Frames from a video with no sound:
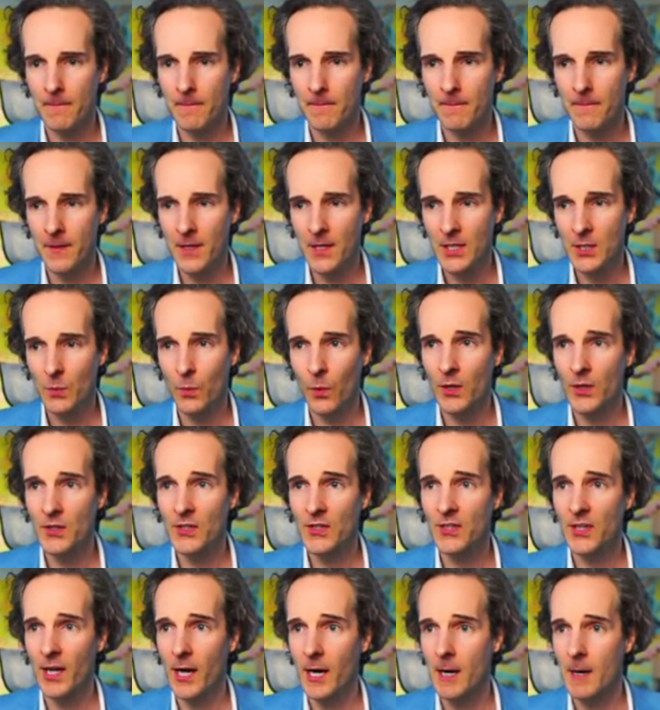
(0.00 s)
this
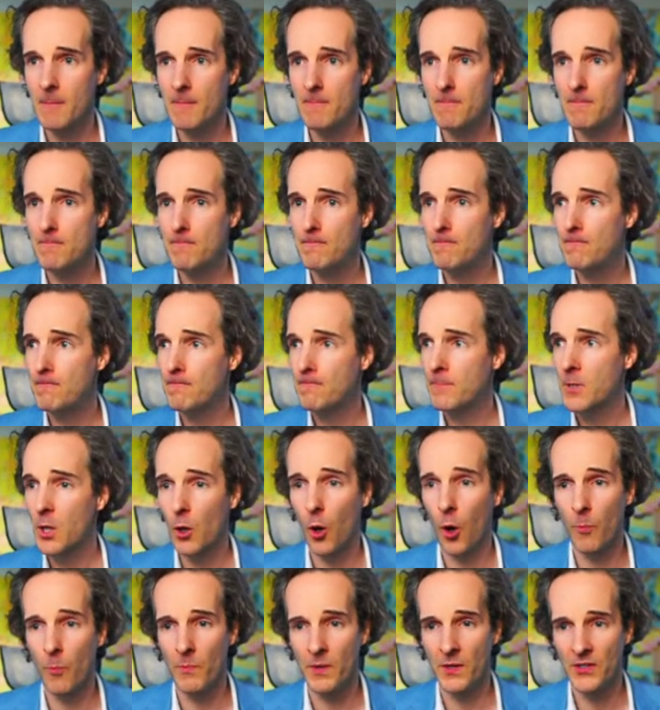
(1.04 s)
was. Um,
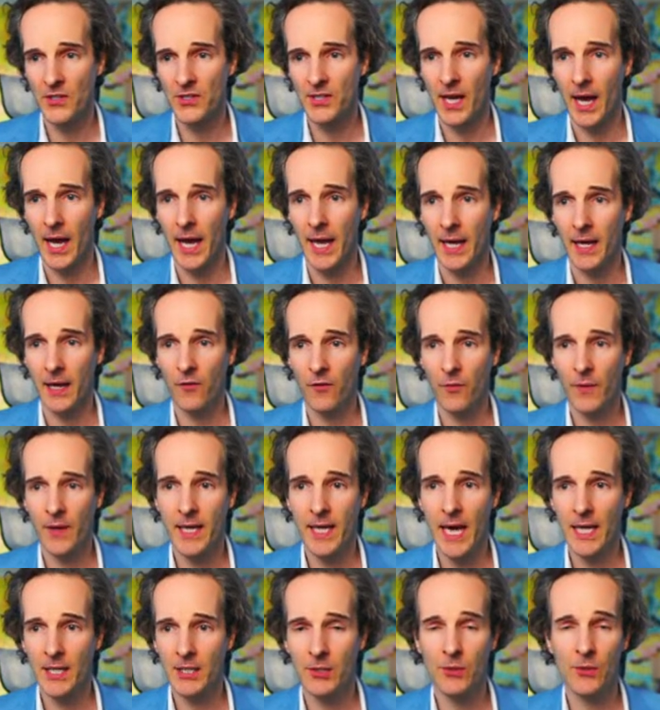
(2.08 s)
Goldman saying if we
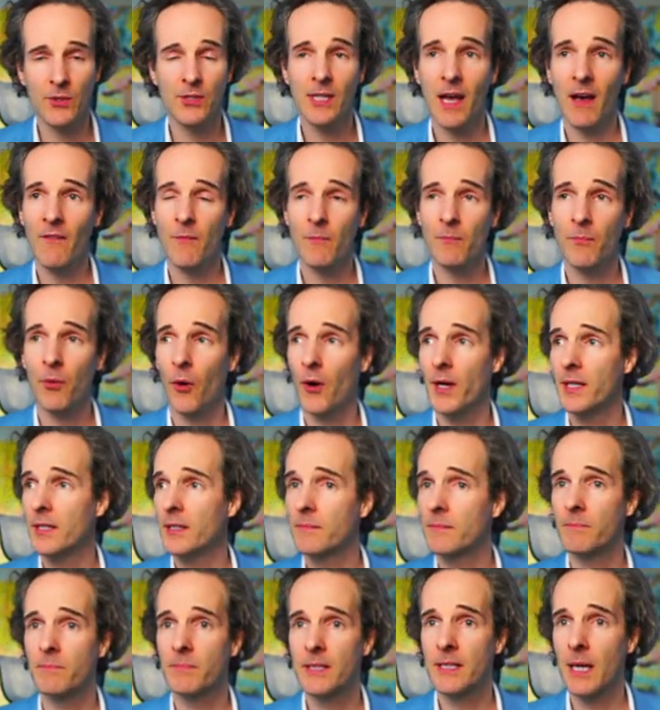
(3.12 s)
get to seven point
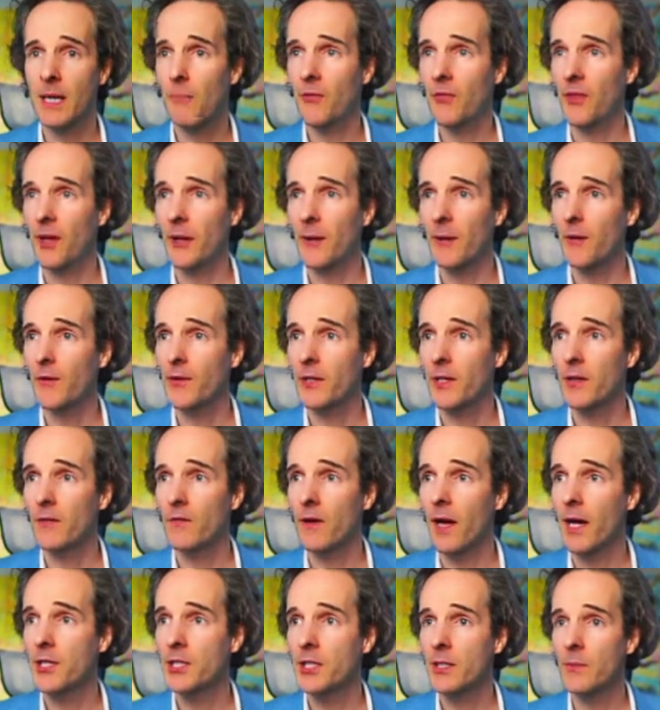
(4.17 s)
something on the
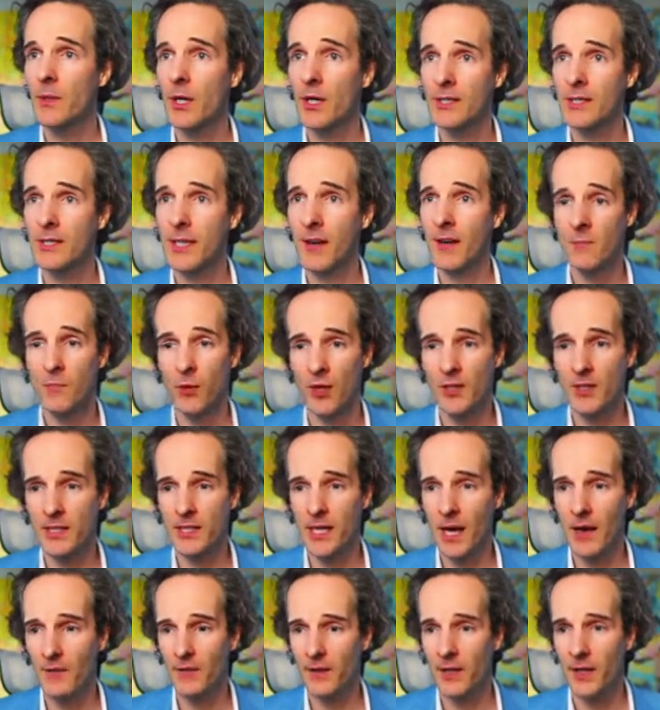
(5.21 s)
inflation, we got seven point
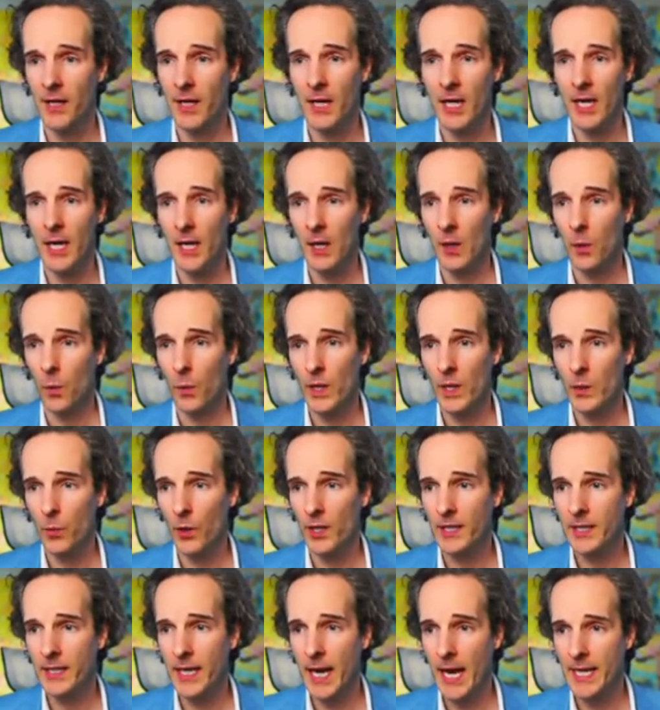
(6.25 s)
seven, we
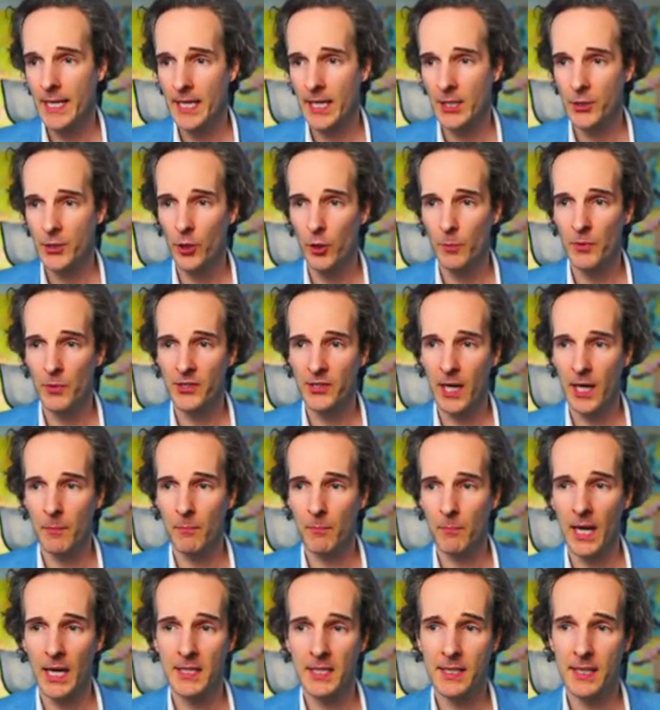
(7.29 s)
would get a two percent
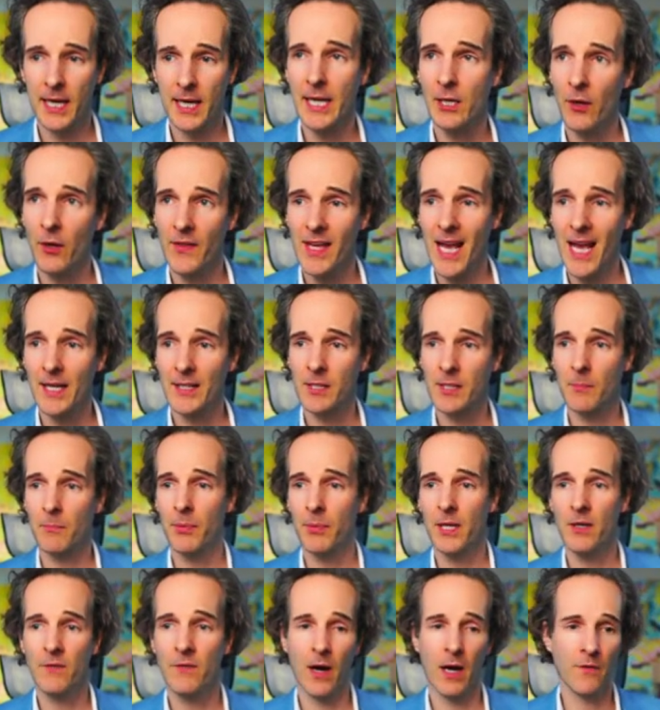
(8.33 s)
plus gain on the S and
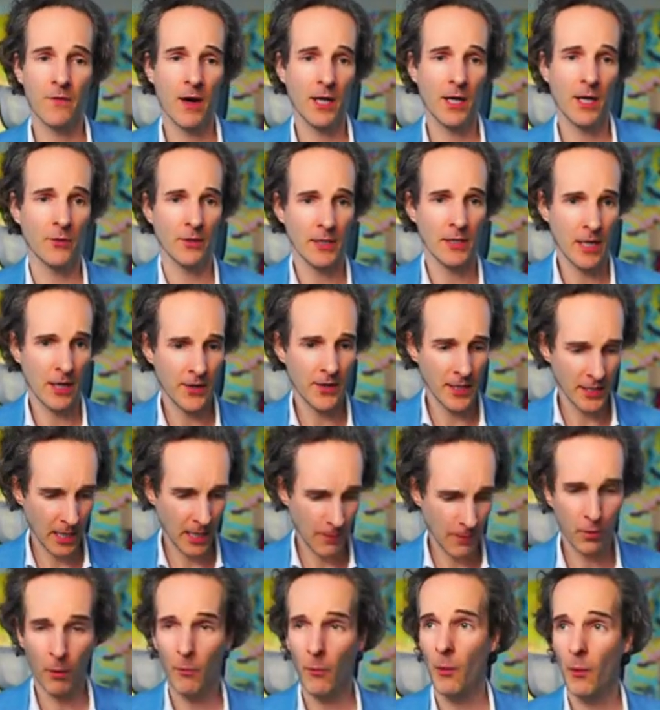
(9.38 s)
P five hundred. And I think they're
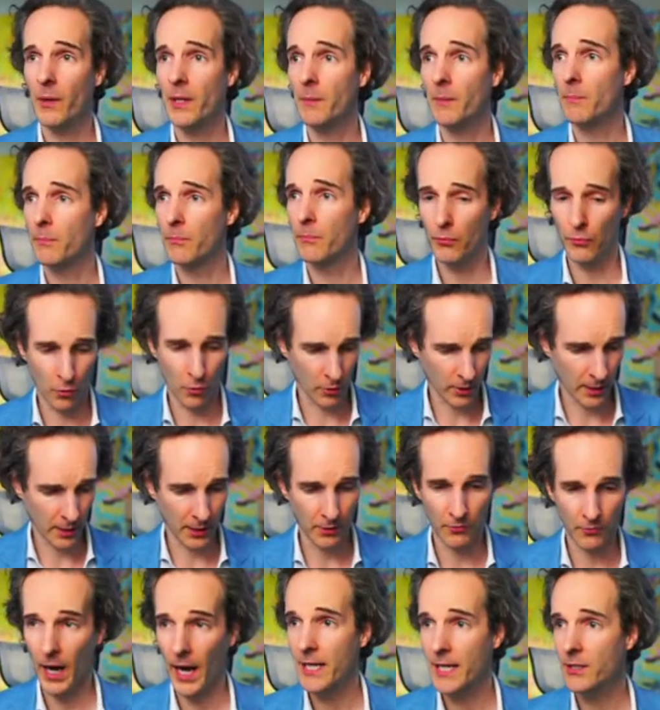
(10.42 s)
probably
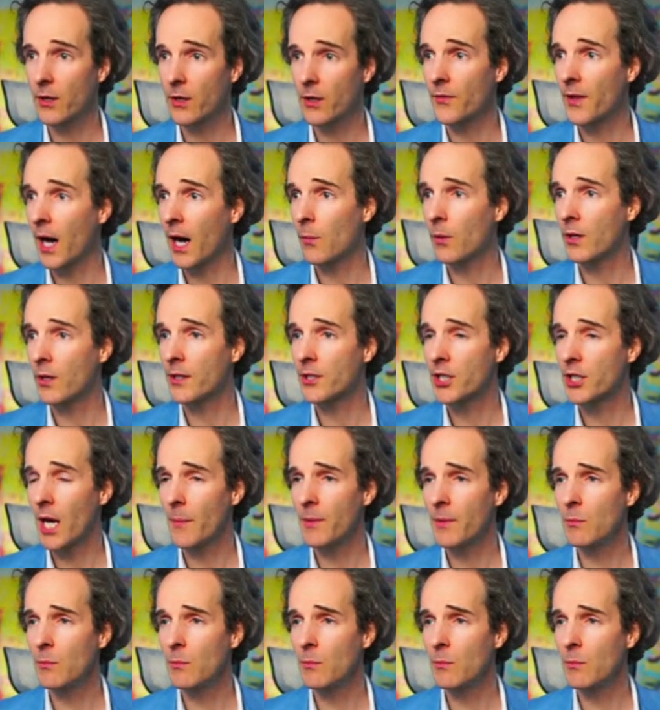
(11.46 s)
broadly right on that one. J P